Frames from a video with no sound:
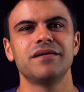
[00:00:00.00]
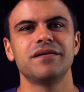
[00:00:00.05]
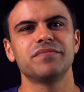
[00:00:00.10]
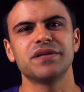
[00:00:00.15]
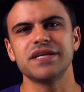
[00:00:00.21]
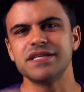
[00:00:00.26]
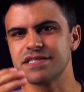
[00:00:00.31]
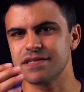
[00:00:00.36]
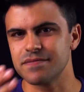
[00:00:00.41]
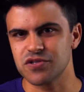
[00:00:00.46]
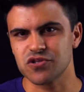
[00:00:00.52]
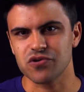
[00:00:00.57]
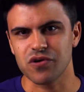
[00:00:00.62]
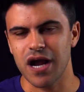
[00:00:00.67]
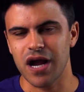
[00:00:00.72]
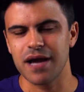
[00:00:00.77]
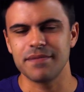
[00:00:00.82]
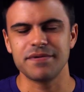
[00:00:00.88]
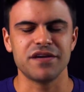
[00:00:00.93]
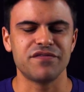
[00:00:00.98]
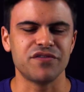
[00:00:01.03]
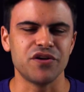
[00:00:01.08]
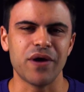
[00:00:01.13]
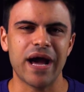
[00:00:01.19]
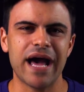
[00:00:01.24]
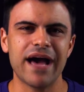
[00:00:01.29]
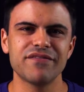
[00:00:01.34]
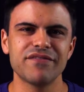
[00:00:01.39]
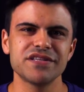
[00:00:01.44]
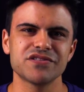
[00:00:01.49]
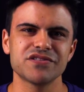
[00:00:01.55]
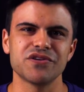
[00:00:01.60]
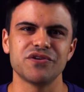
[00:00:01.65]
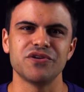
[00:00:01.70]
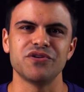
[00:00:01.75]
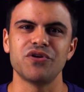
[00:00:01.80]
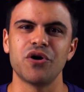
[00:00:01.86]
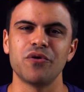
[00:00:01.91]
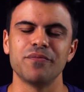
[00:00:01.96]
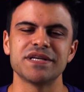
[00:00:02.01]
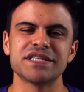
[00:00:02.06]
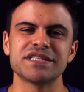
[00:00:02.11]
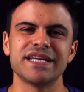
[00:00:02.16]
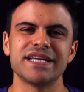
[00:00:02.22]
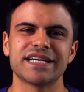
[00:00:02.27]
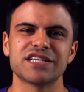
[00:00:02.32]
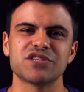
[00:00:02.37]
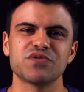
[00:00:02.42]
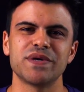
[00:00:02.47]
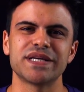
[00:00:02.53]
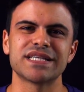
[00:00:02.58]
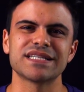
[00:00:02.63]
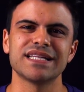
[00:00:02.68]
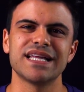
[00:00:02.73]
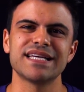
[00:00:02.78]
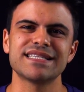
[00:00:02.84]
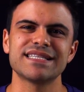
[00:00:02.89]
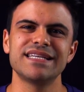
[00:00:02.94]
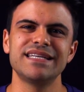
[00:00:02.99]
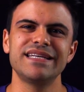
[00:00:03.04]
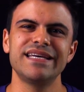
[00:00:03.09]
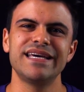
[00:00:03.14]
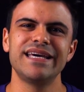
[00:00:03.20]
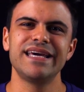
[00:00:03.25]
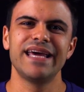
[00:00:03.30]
Please subscribe if you haven't so you don't miss next week's lesson.